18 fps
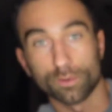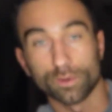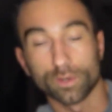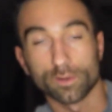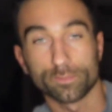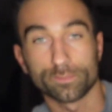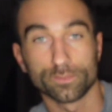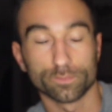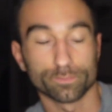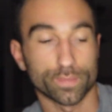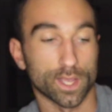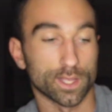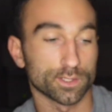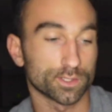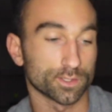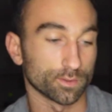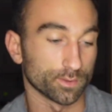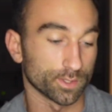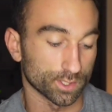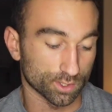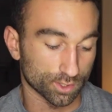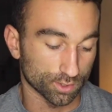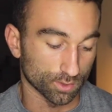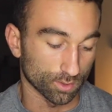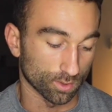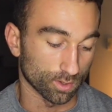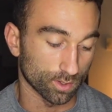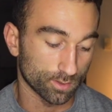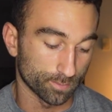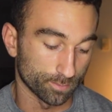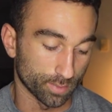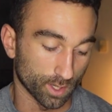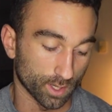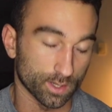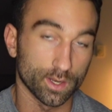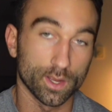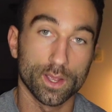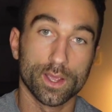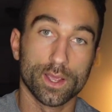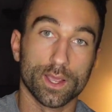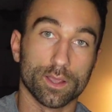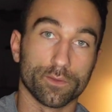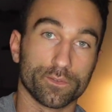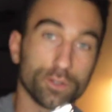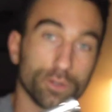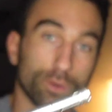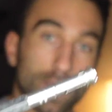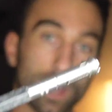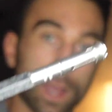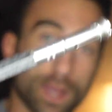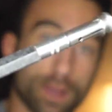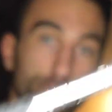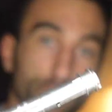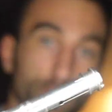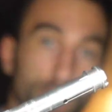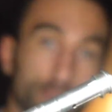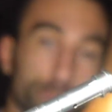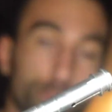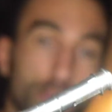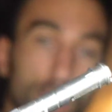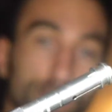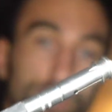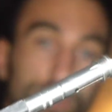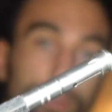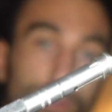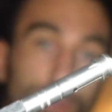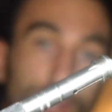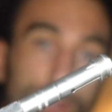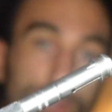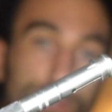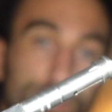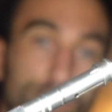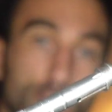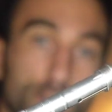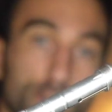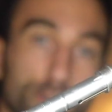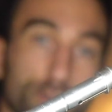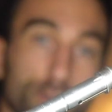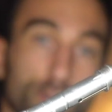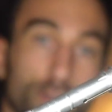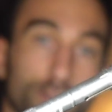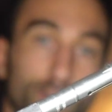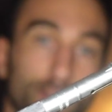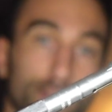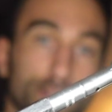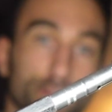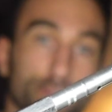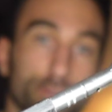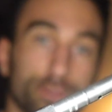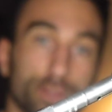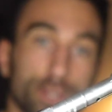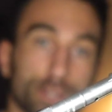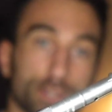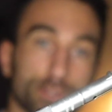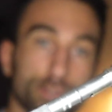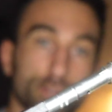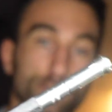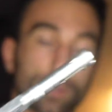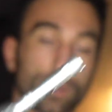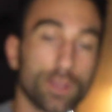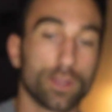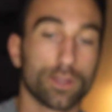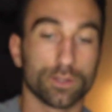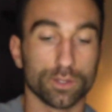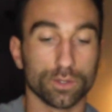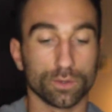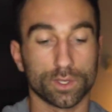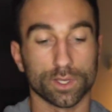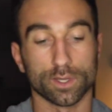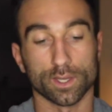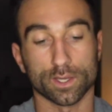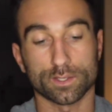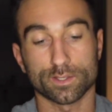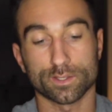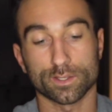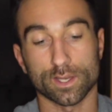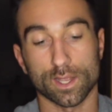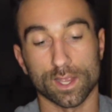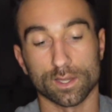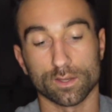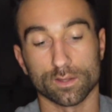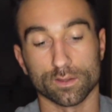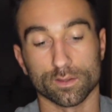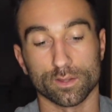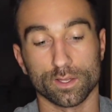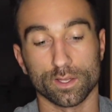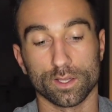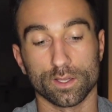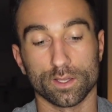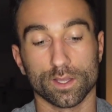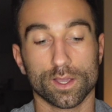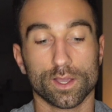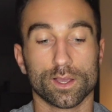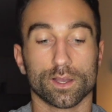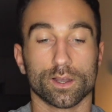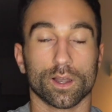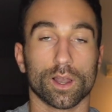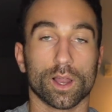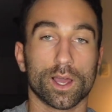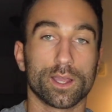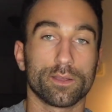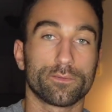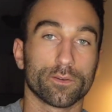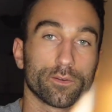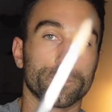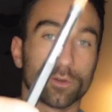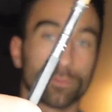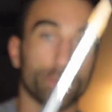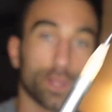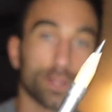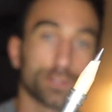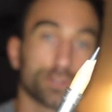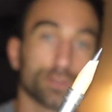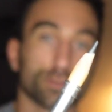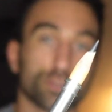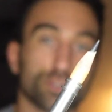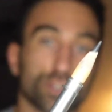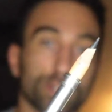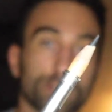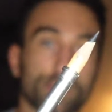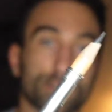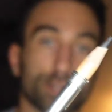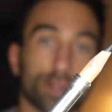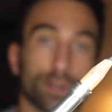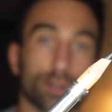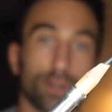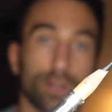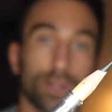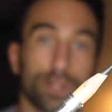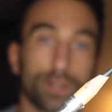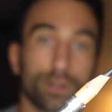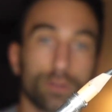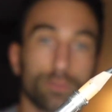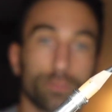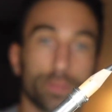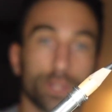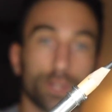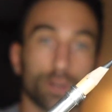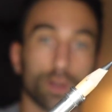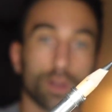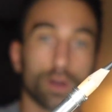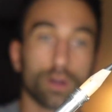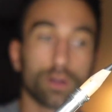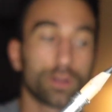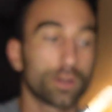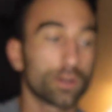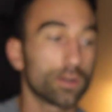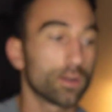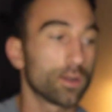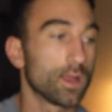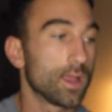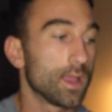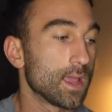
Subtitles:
with a pencil this short, but if you have a pencil extender like this, you can extend the life of your pencil just a little bit longer